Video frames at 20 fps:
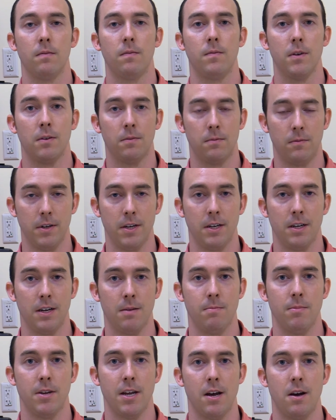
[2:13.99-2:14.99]
feel free to
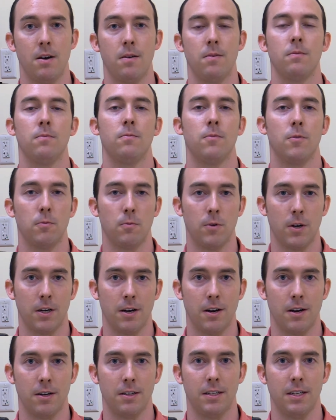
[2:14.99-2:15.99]
come down, we'll
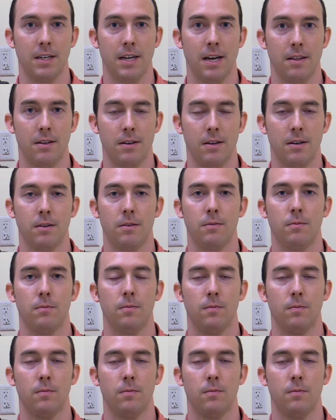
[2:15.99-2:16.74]
work on it together.